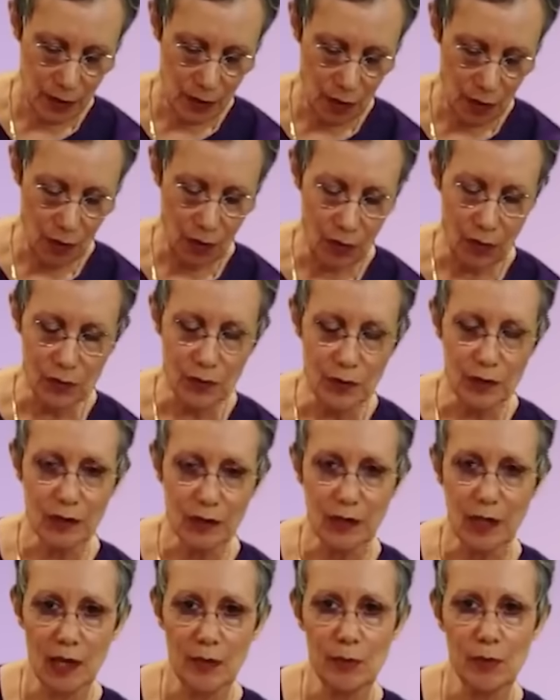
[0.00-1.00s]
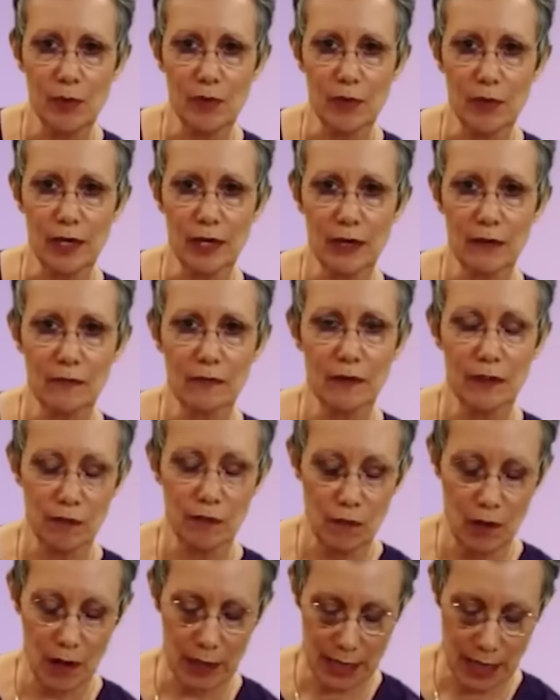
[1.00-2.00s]
Holding that point with
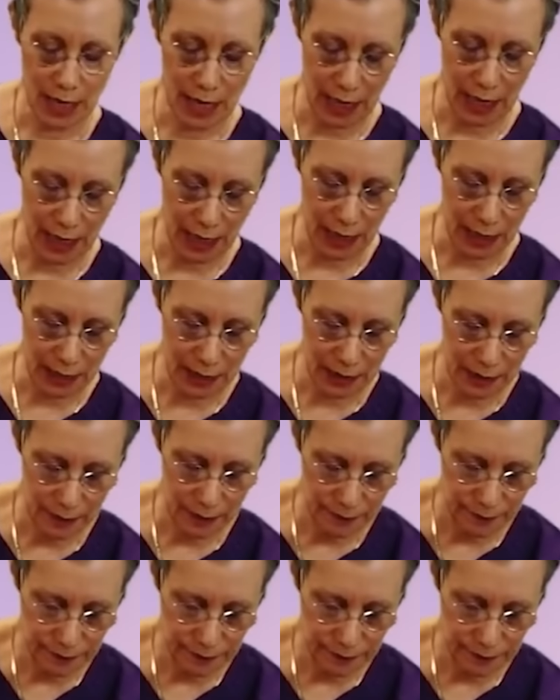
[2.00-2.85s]
one hand